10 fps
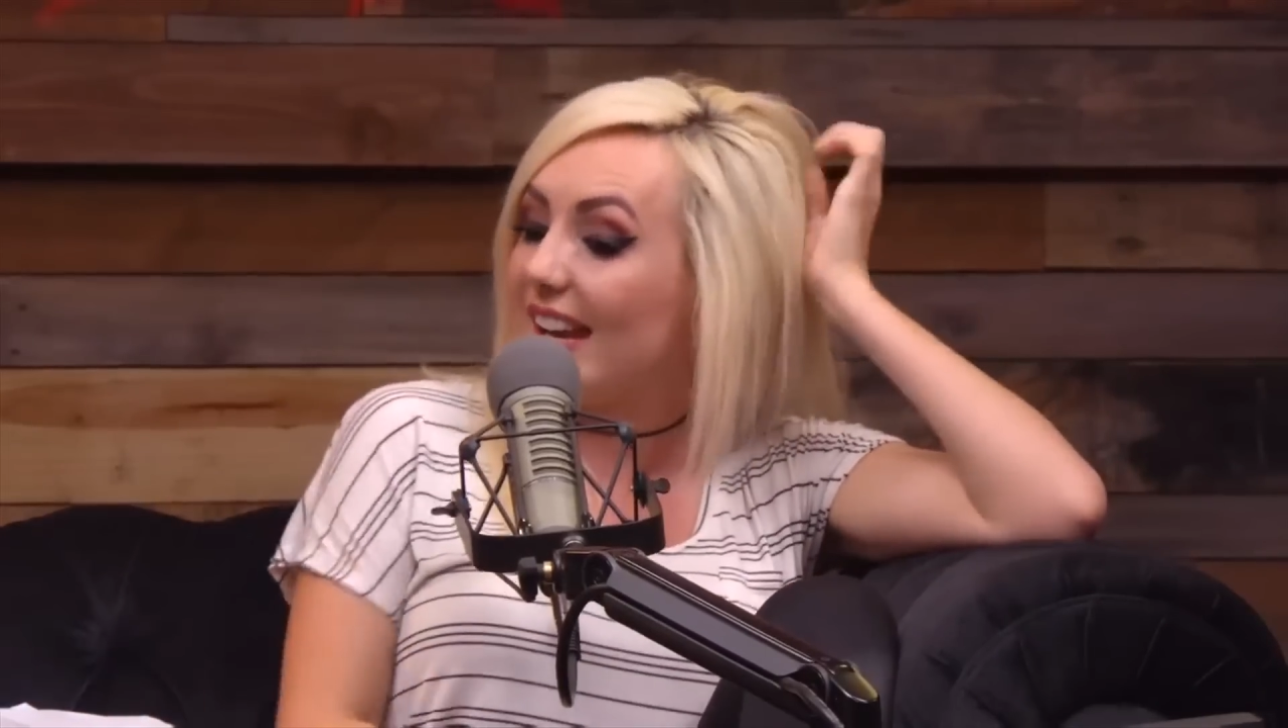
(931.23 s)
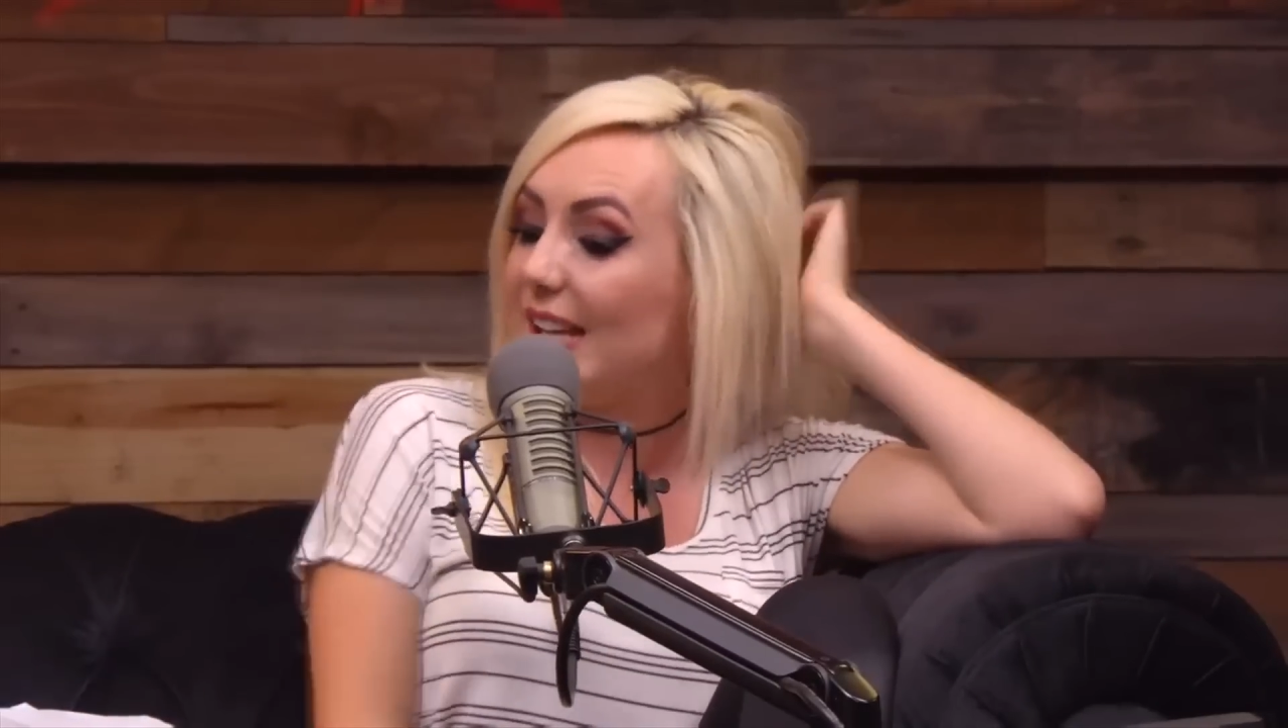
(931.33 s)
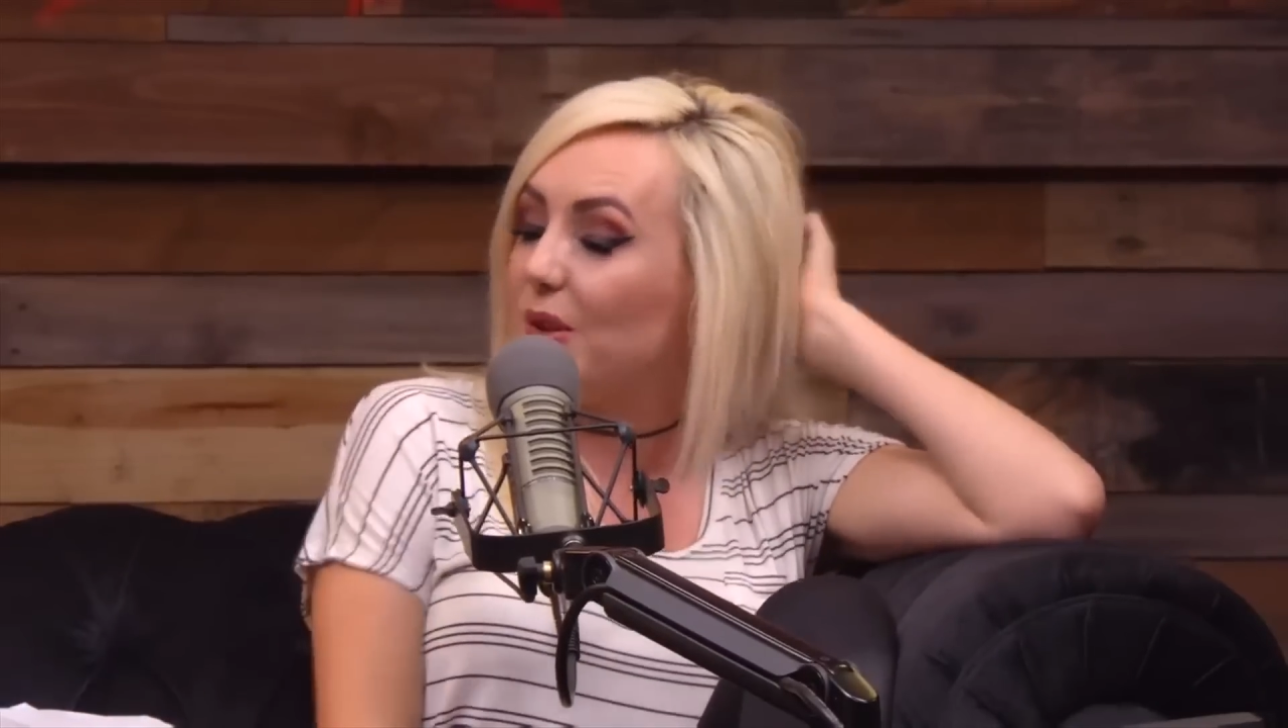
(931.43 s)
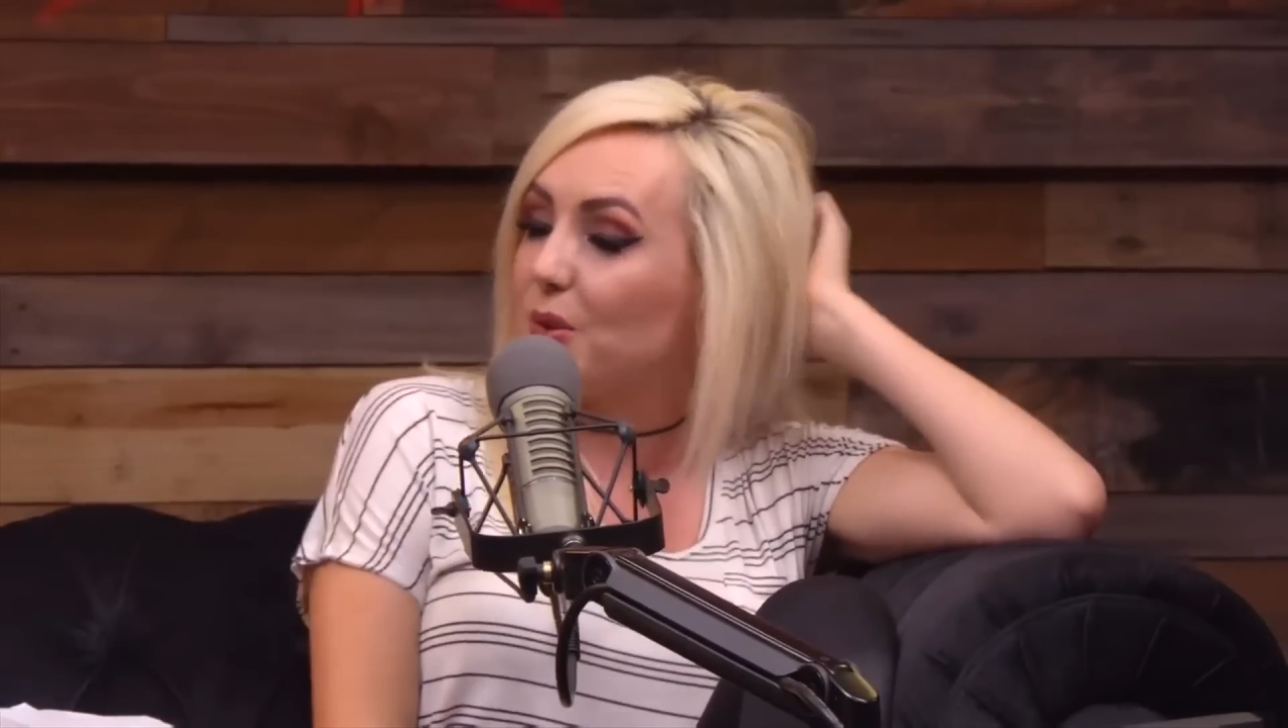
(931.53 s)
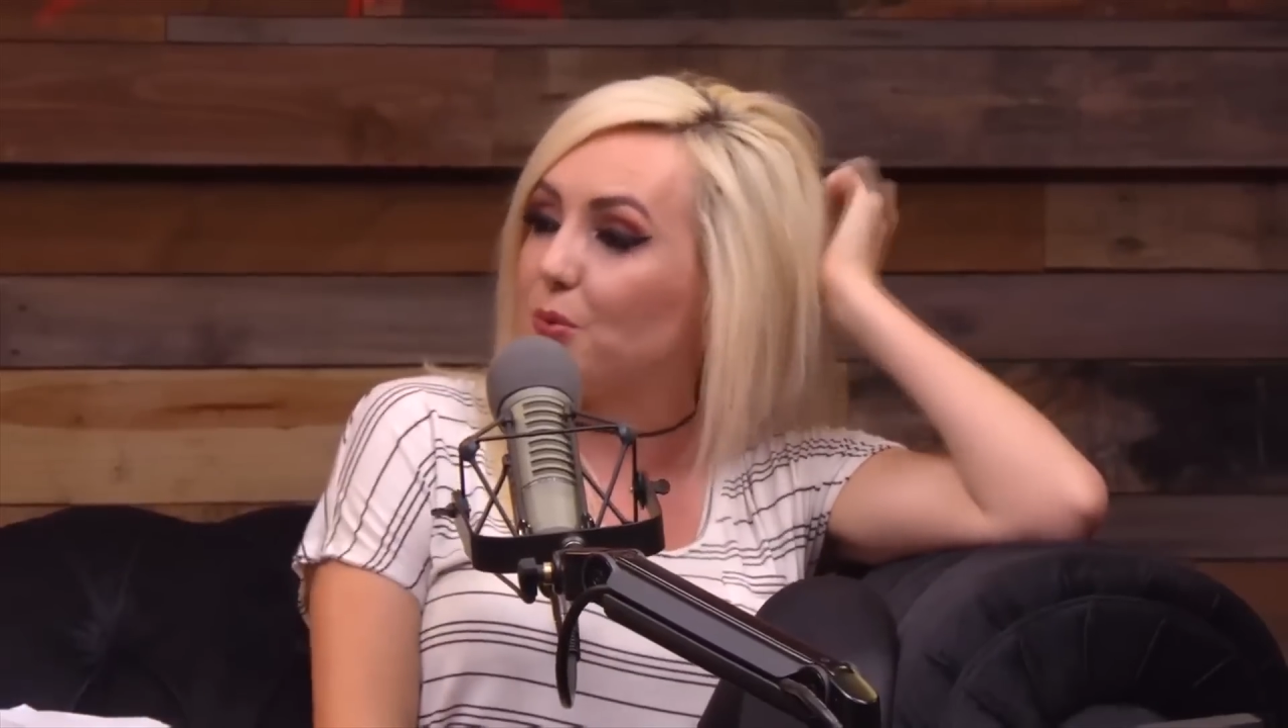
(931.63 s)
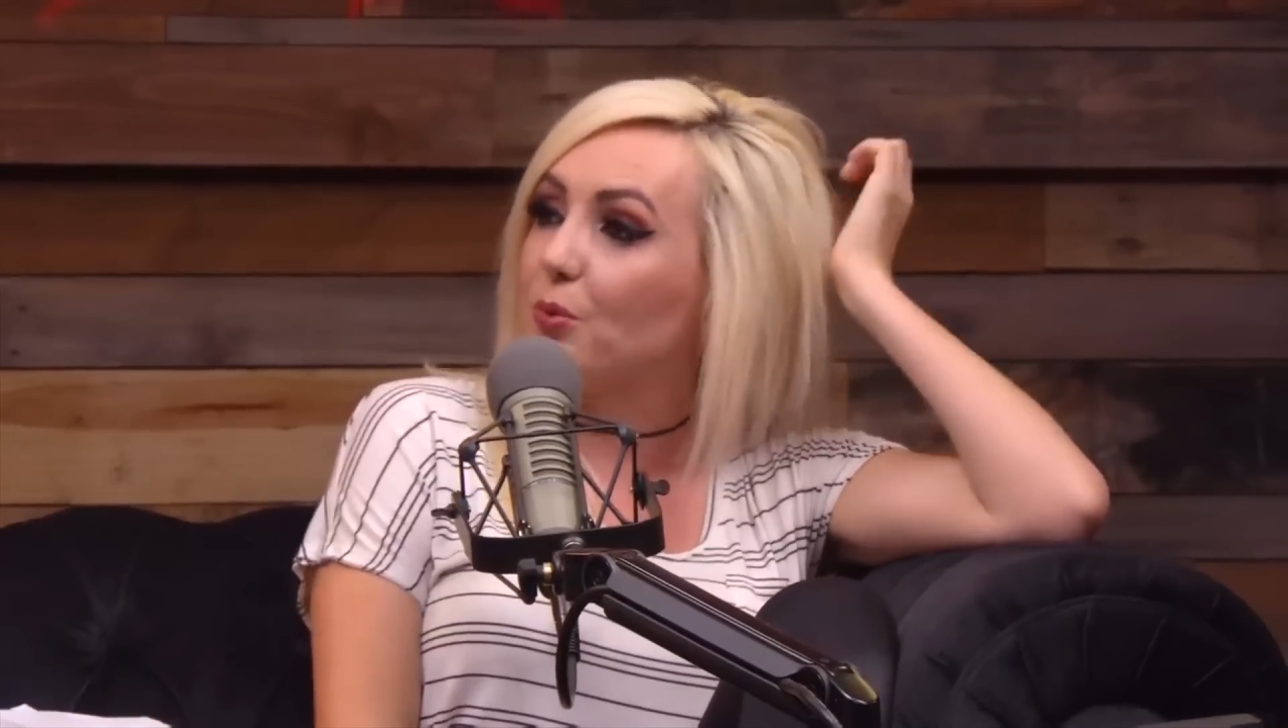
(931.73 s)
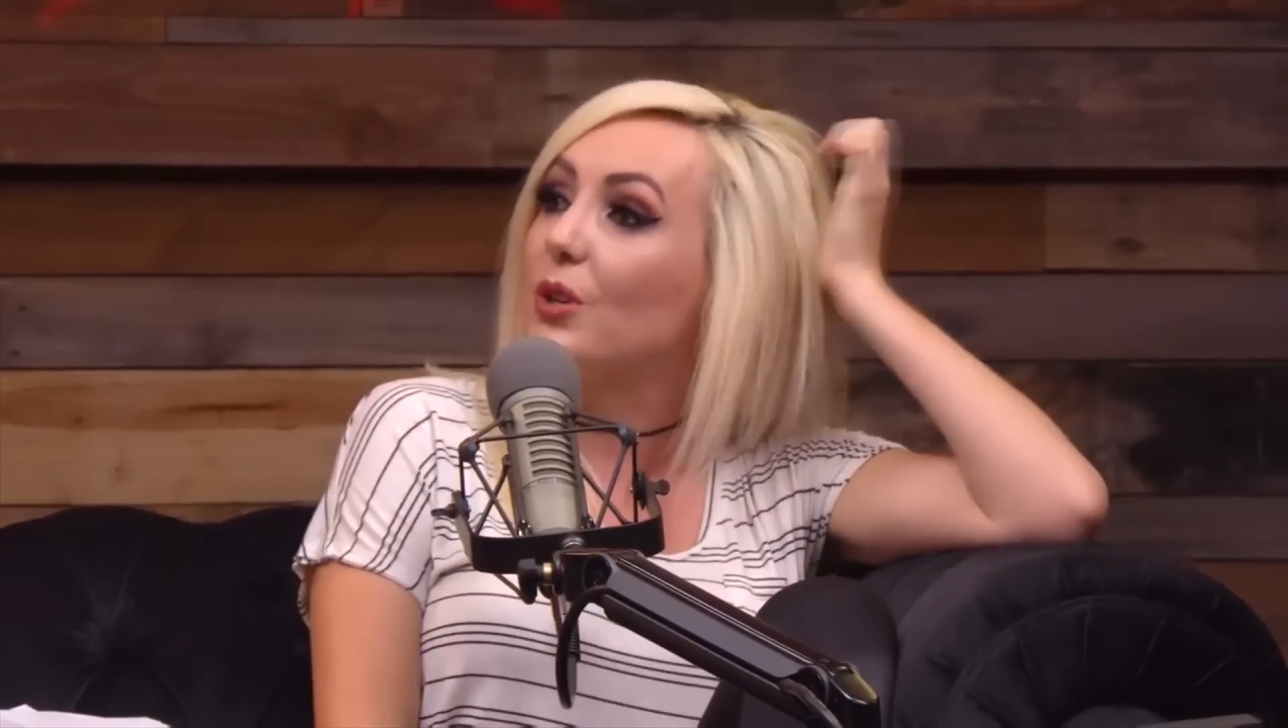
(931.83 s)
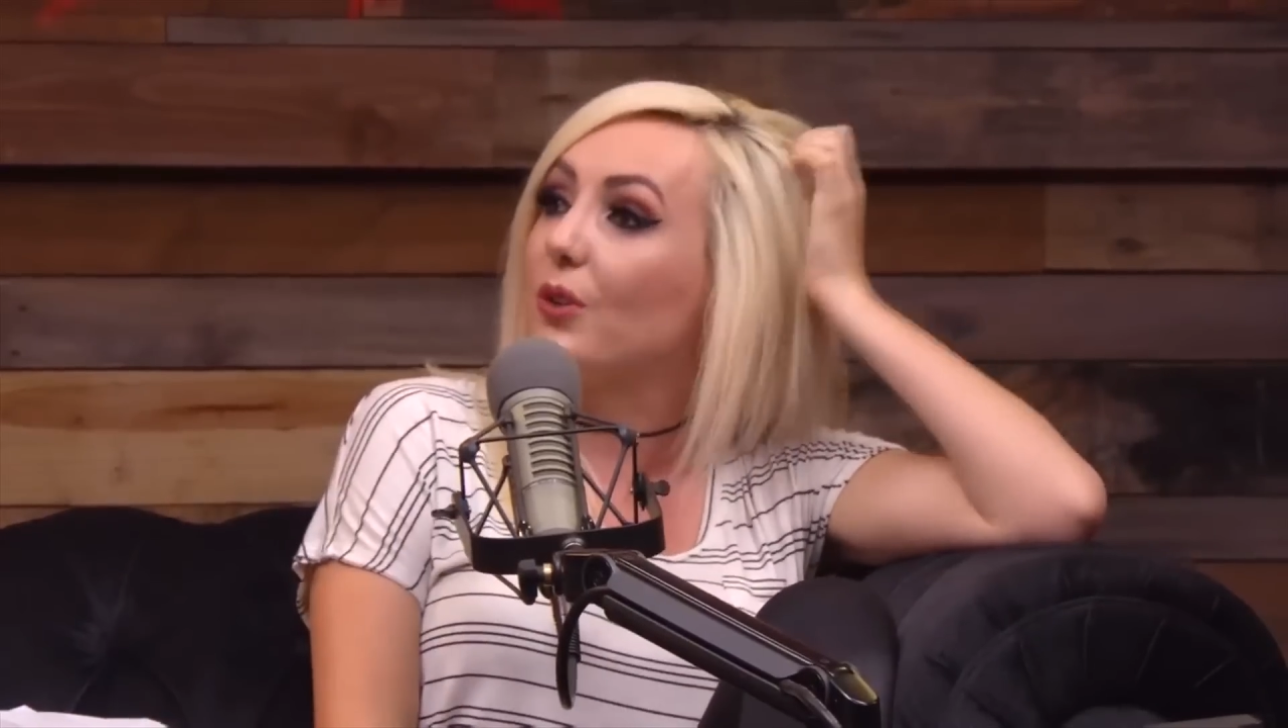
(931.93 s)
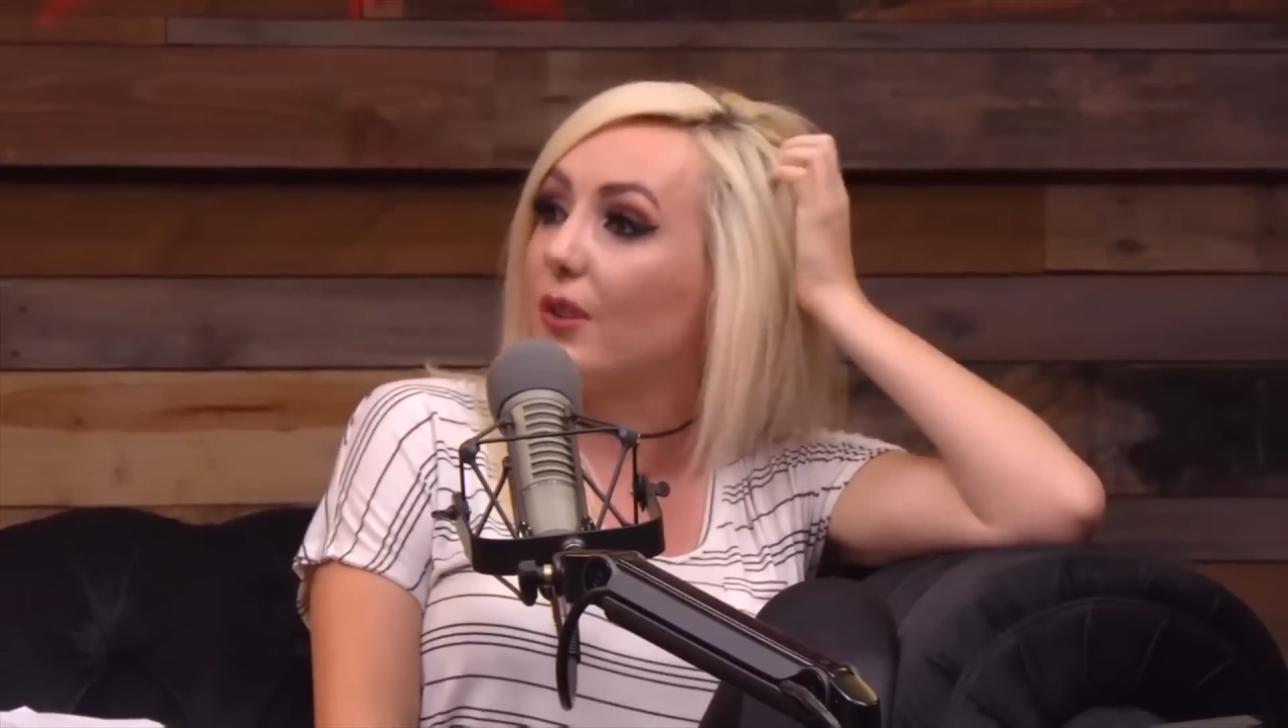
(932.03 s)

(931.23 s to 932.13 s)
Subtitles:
and he looked real